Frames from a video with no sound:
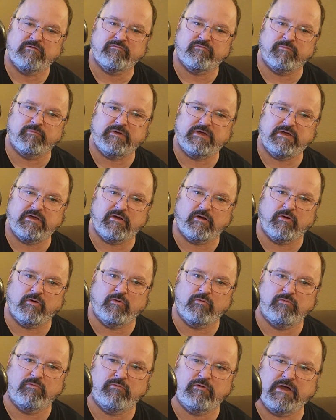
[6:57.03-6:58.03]

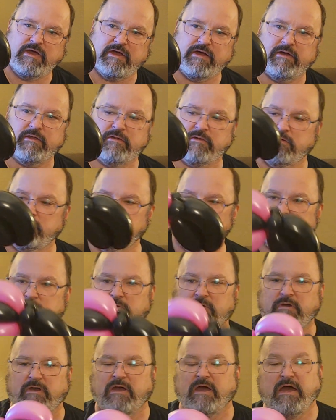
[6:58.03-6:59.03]
flamingo head.
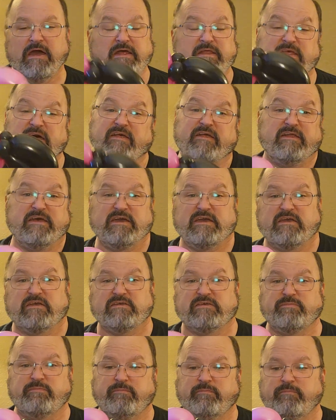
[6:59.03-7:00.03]
Now the
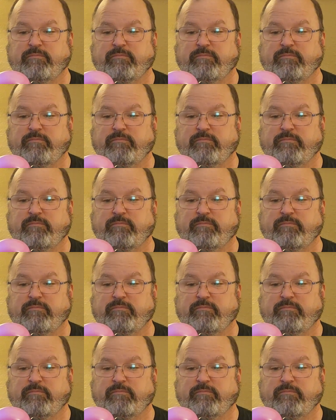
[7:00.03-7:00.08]
next